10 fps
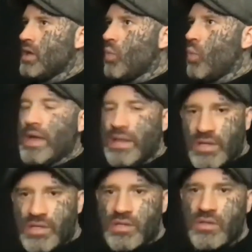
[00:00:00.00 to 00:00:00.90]

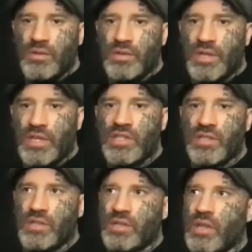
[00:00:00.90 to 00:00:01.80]
weakness
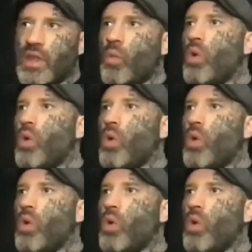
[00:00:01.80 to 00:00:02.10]
that